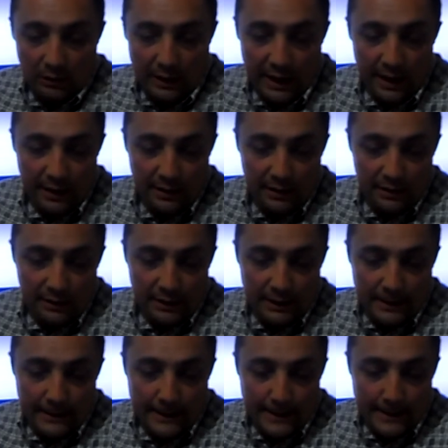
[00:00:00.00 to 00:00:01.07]
Okay,
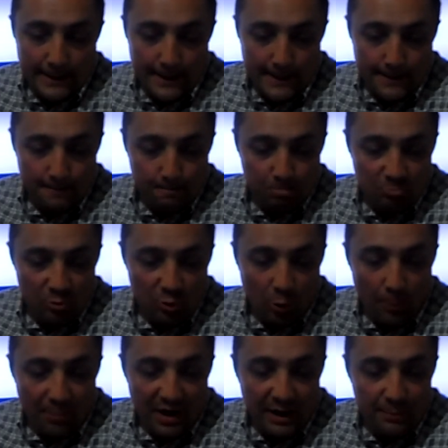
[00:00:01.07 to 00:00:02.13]

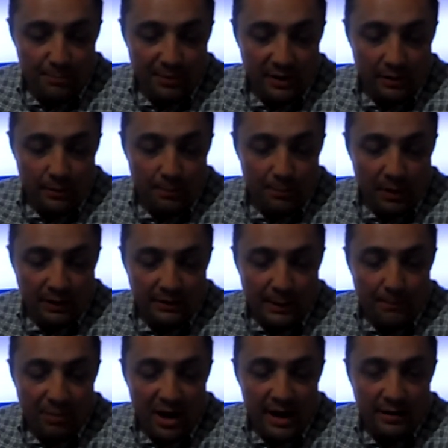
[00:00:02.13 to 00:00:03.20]
so
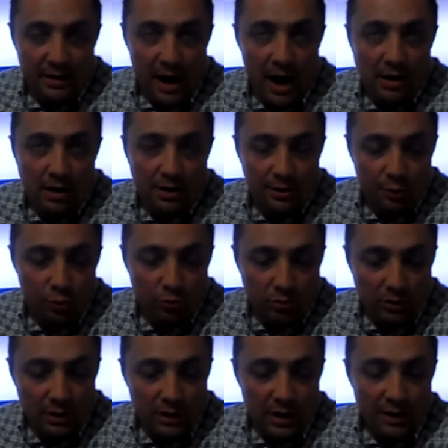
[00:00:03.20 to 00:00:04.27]
the blade
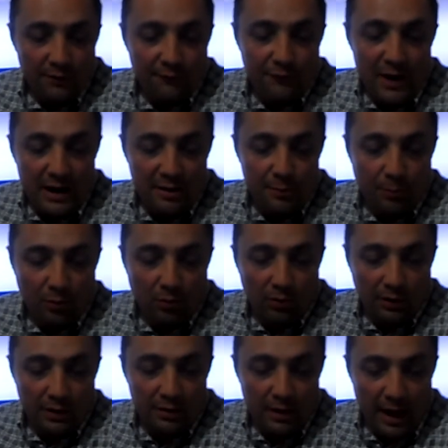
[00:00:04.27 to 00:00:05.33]
RRU
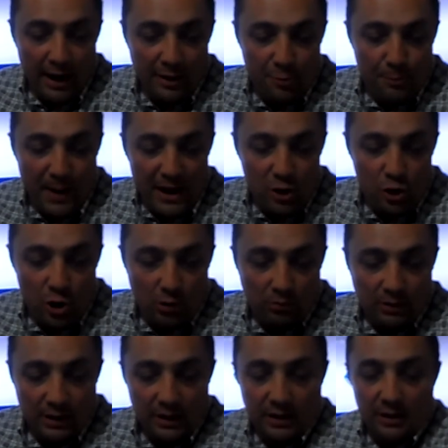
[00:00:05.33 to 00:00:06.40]
flexible
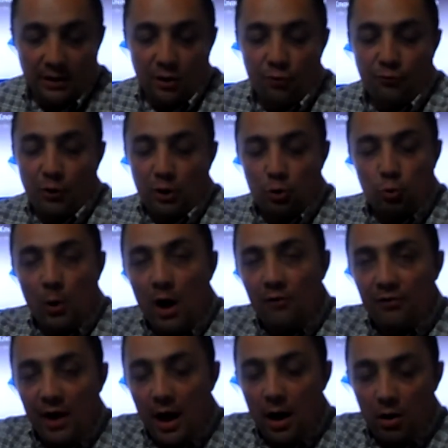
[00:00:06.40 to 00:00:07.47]
expansion is for
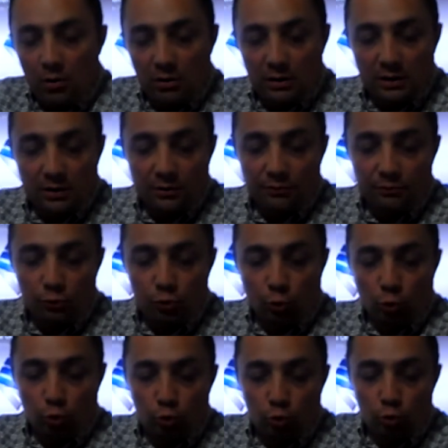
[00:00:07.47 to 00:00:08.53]
12L
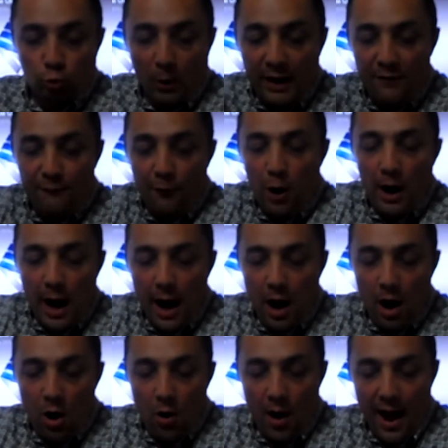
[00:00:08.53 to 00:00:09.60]
to
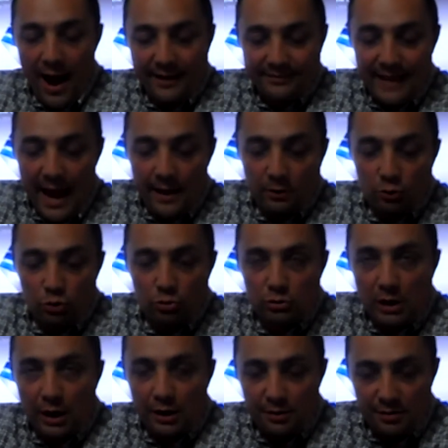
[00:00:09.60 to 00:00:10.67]
24L and then
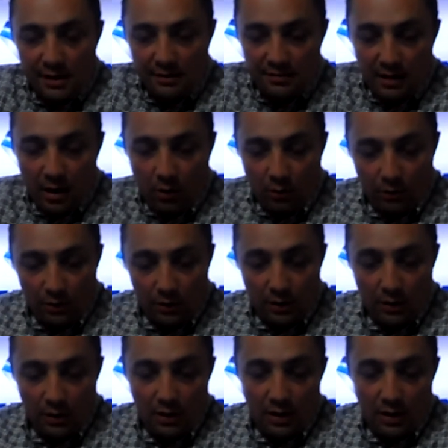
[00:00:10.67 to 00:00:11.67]
36L.